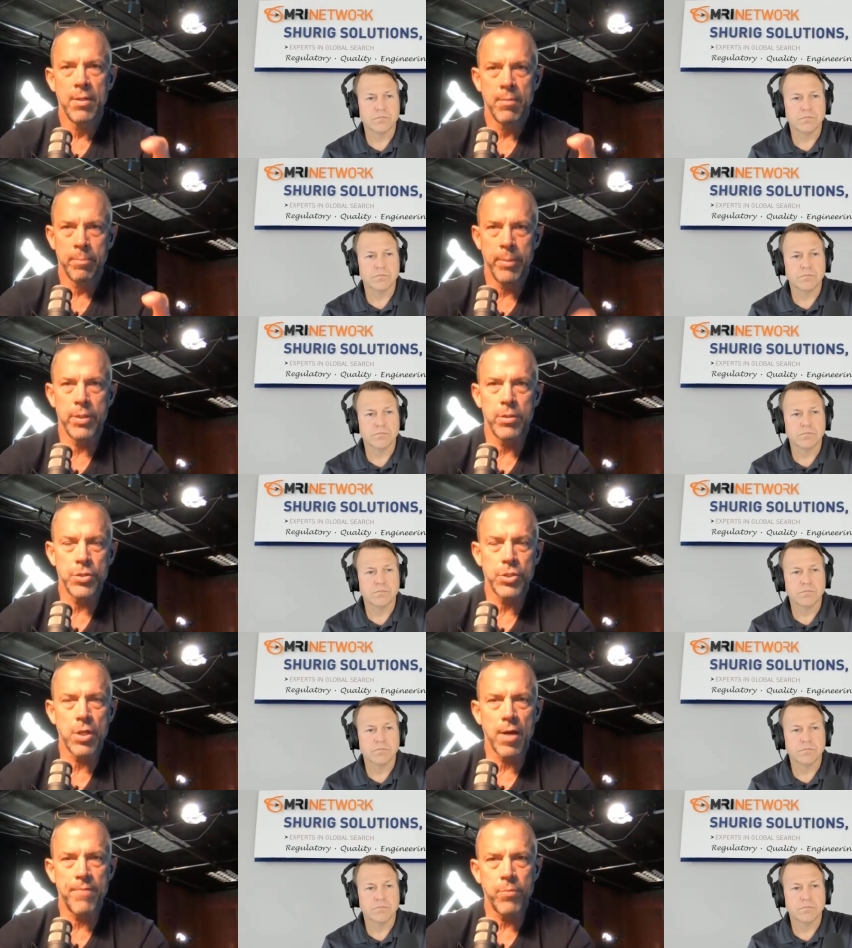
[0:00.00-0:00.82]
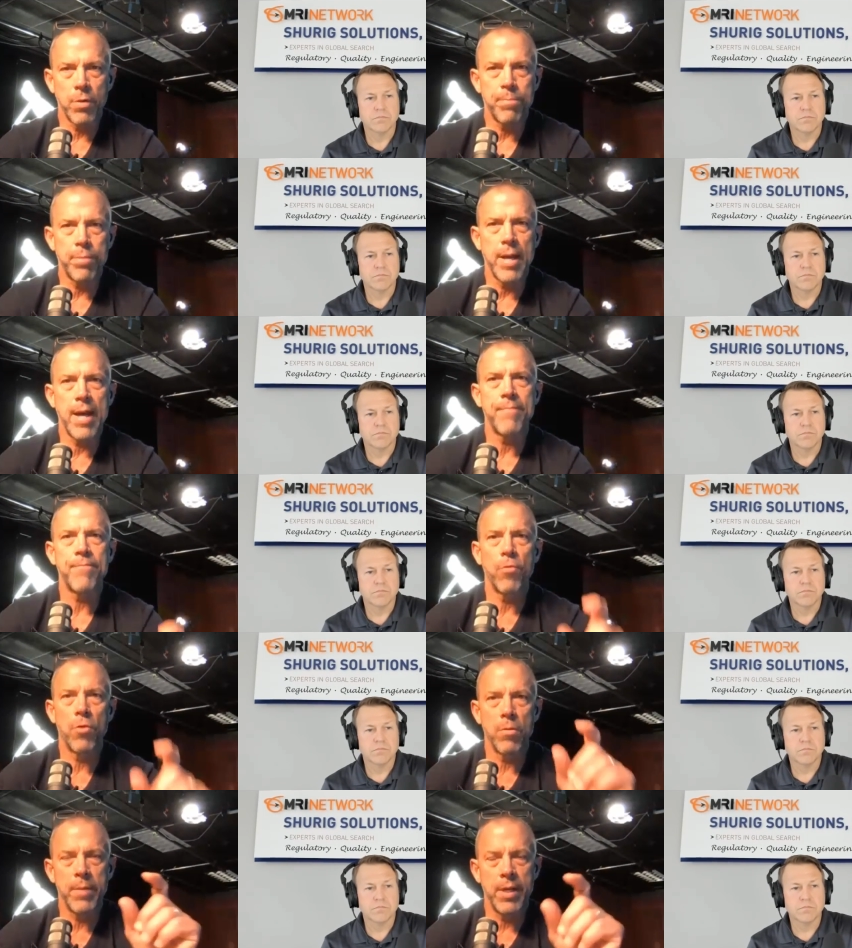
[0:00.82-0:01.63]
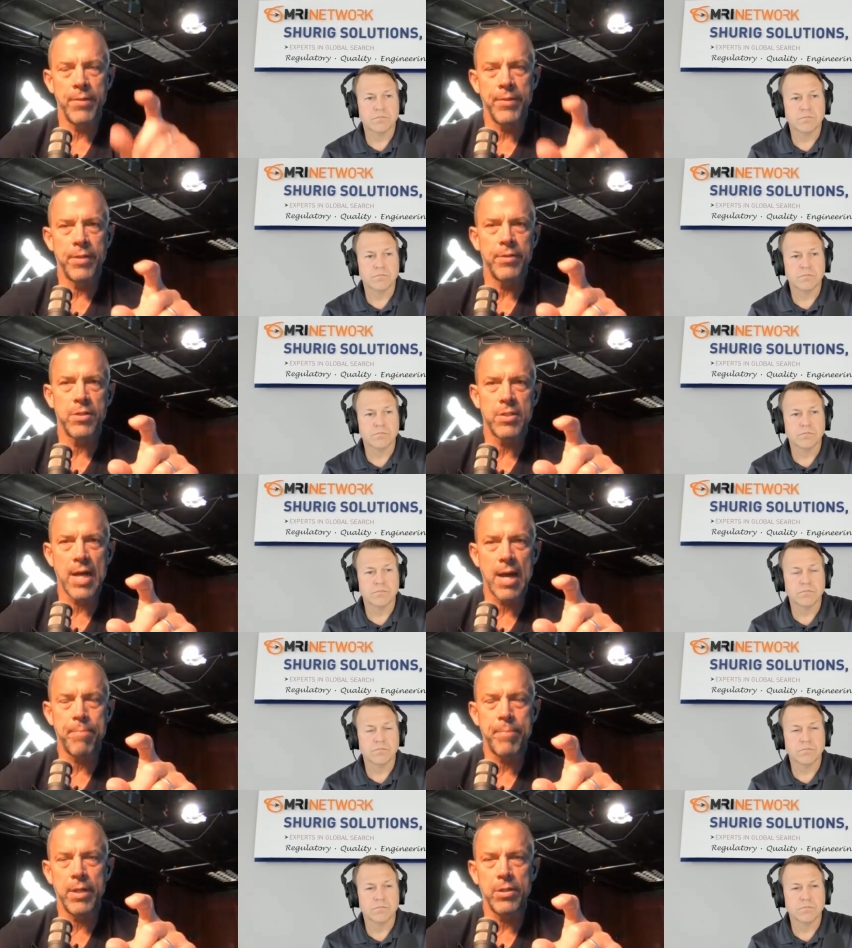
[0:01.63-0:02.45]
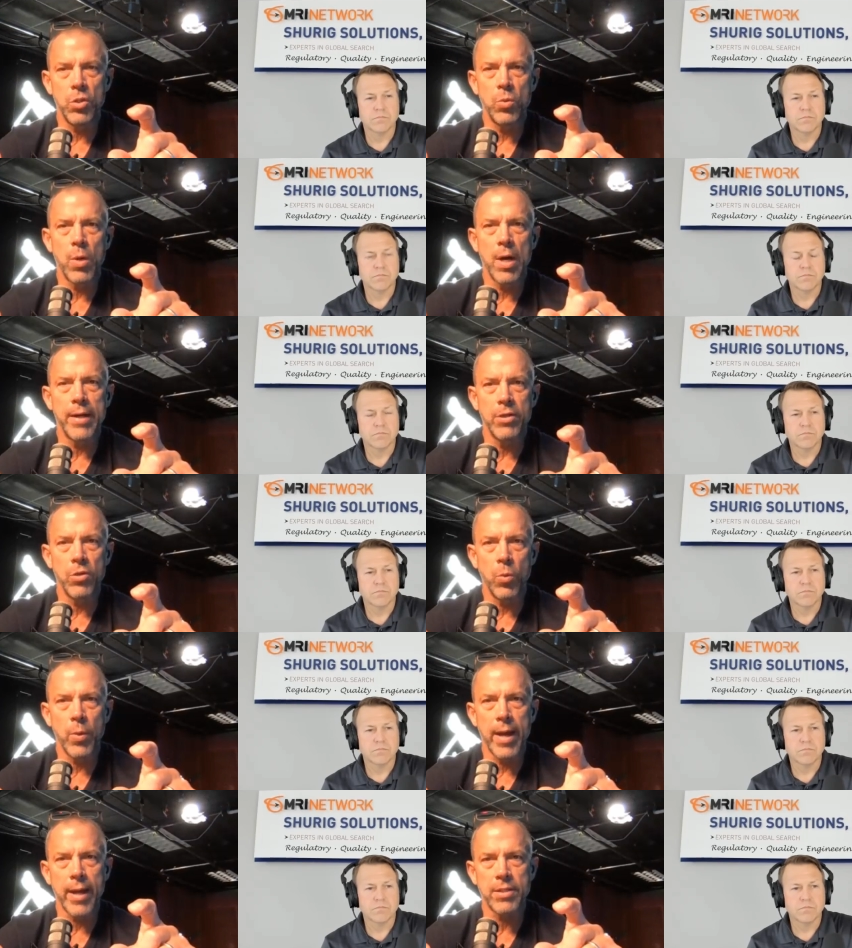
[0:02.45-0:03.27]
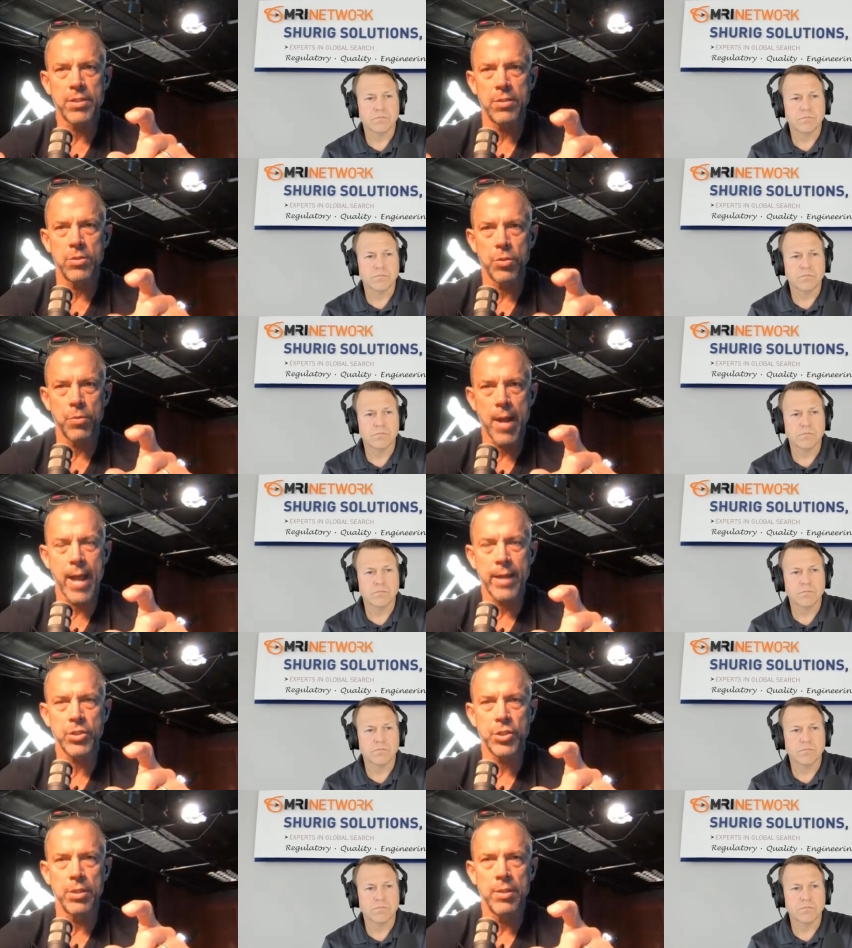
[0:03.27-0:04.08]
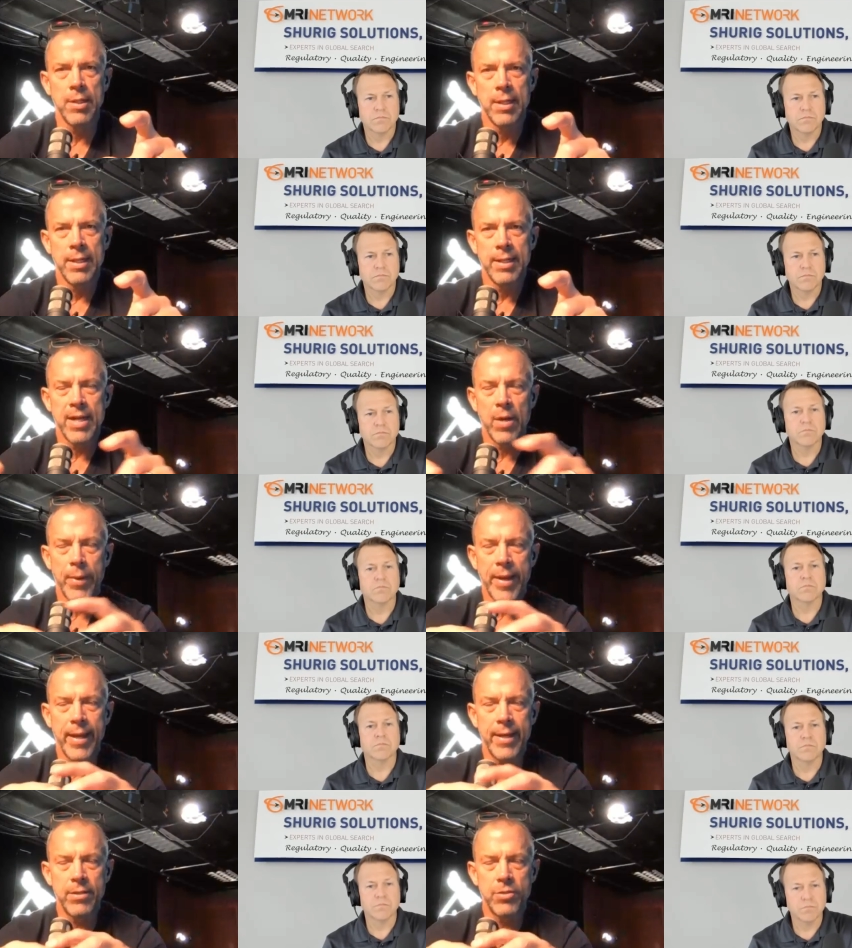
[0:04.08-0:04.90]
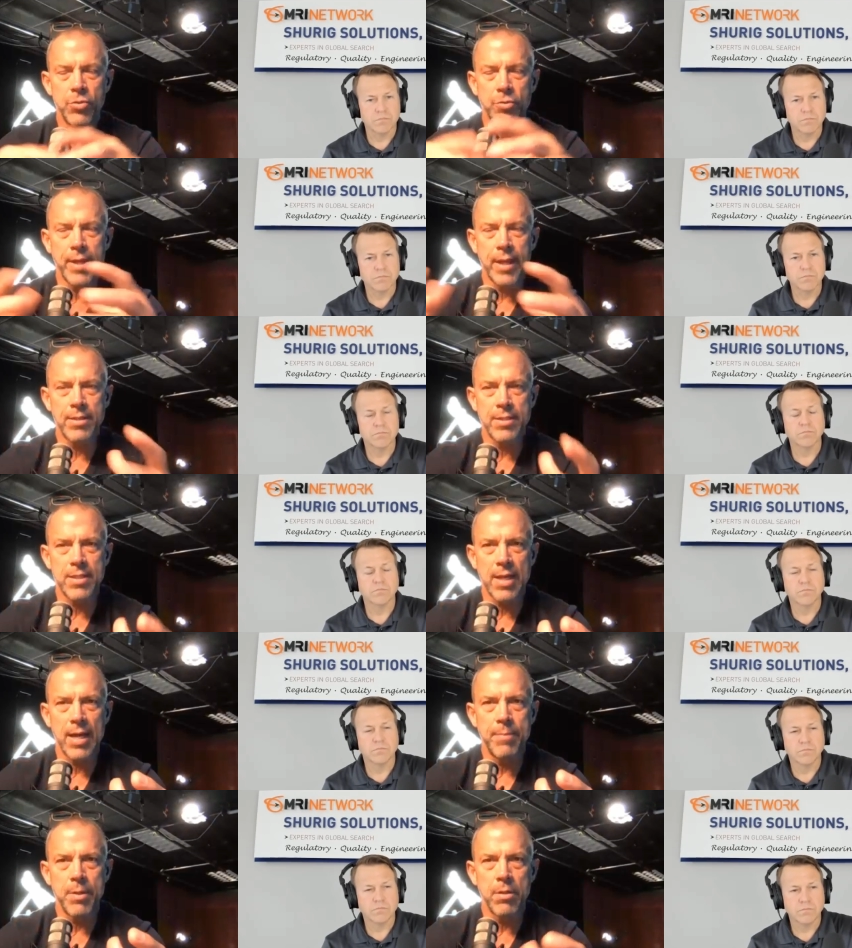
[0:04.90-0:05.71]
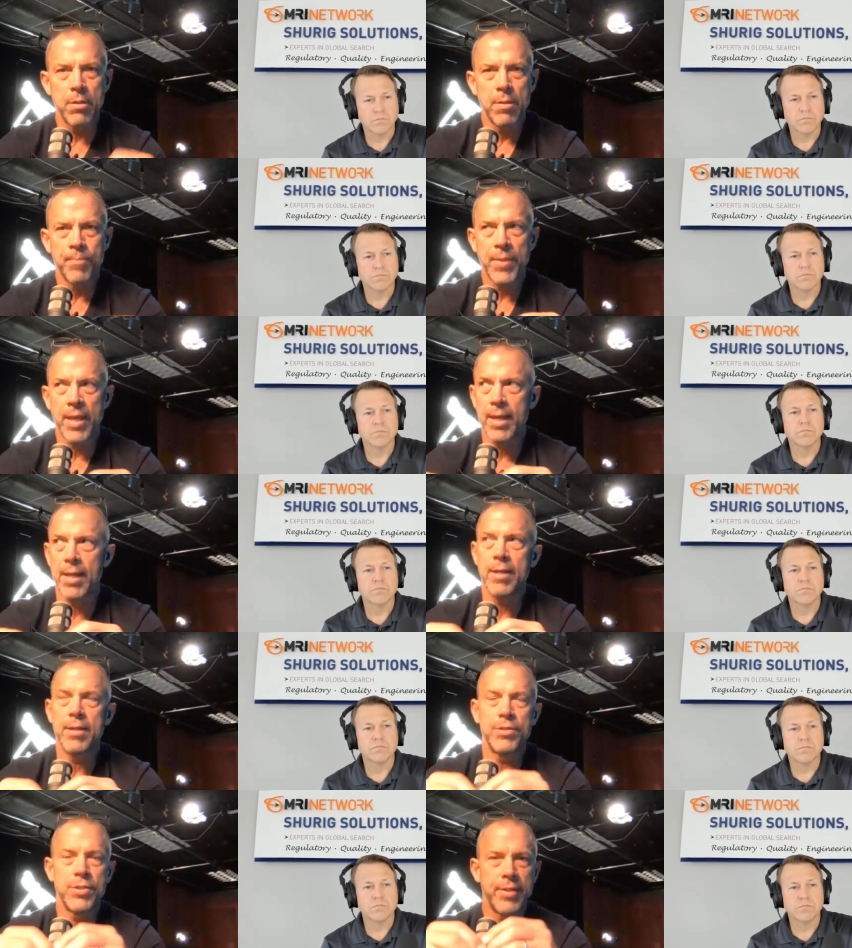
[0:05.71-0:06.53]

Speaker 1: middle software platform, and then the top end UI UX interaction. Now add into mm-hmm. that cyber, add into